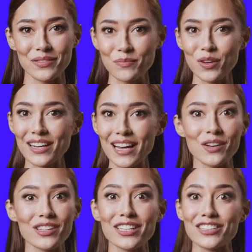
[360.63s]
Right
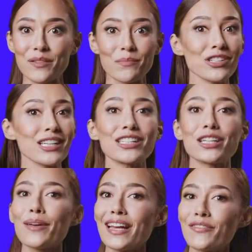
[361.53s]
now, he is
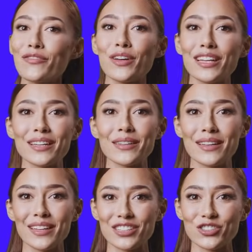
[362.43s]
completely pain-free,
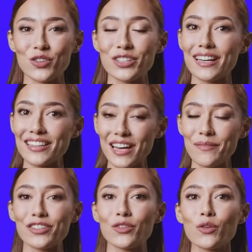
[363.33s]
his joint
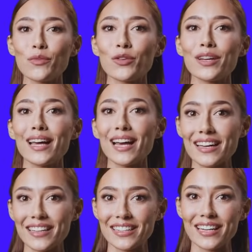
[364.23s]
exam is normal,
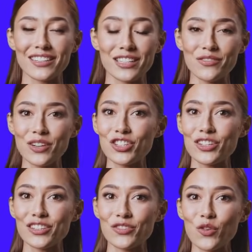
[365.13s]
and his kidney
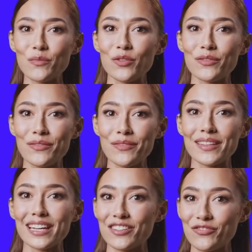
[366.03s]
function is normal.
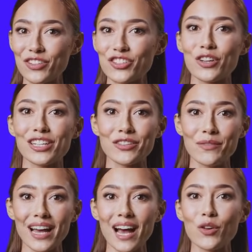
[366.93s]
He is frustrated
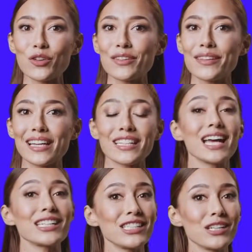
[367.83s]
by how often the
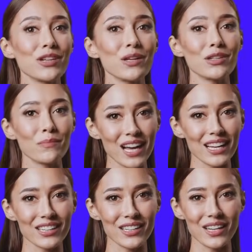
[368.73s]
attacks keep coming
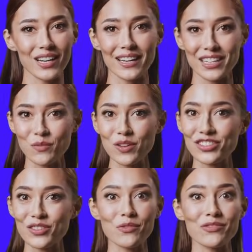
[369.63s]
back, and he
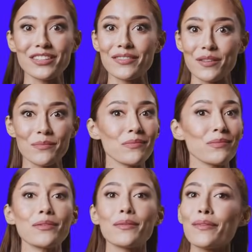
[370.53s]
wants to prevent them.
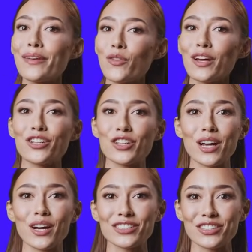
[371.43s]
The question
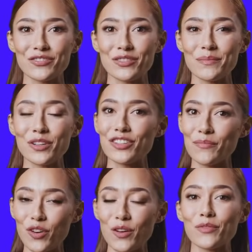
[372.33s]
asks for the most
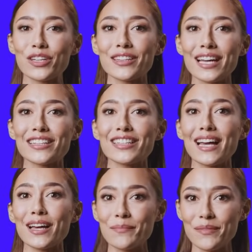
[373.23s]
appropriate next
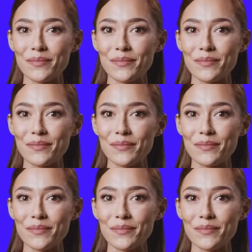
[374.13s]
step.